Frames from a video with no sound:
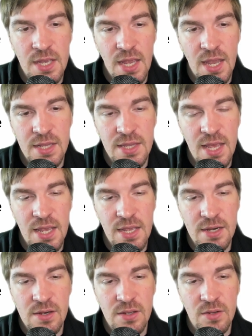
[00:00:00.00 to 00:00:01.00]
And
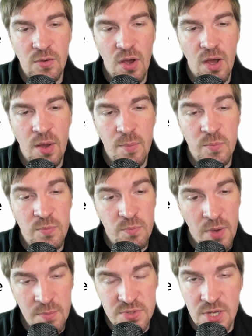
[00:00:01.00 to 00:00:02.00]
then
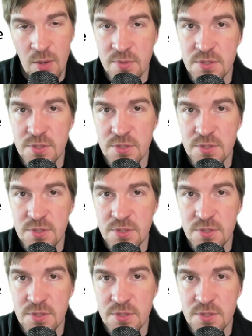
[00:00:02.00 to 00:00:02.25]
PubSub